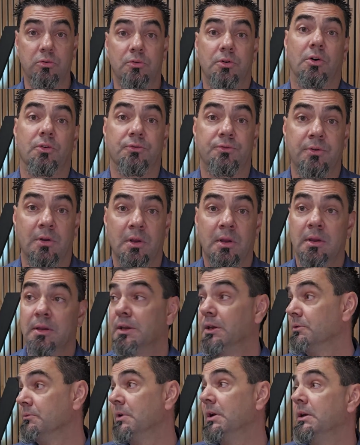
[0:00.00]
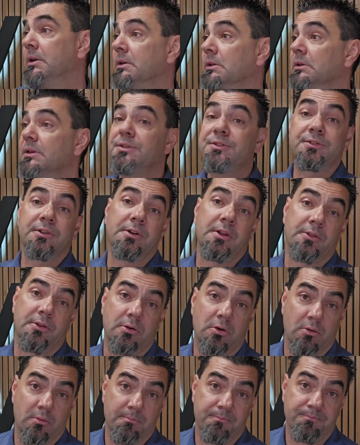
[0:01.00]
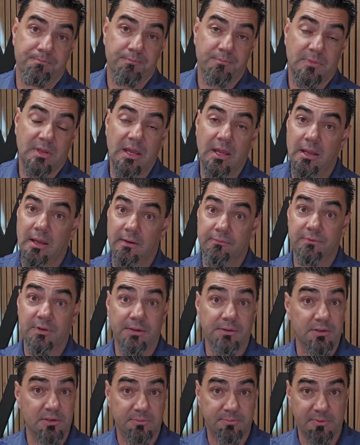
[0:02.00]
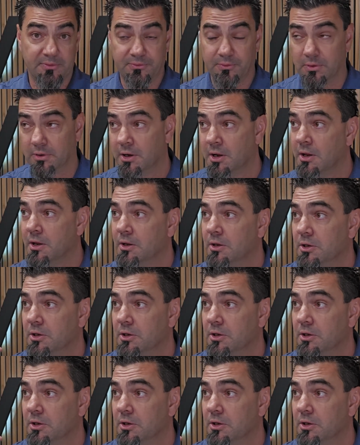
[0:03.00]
who knows, getting ready to list another home. Okay, I've done this before.